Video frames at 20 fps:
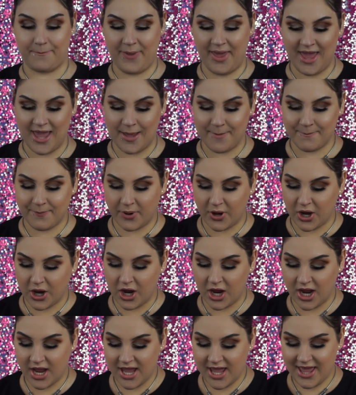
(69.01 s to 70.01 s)
paper
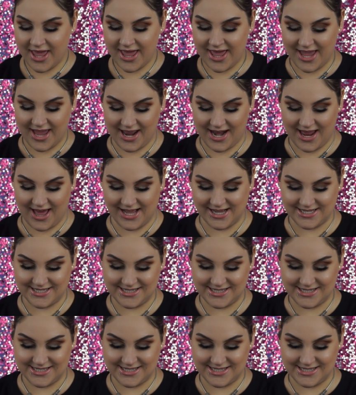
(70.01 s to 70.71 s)
and I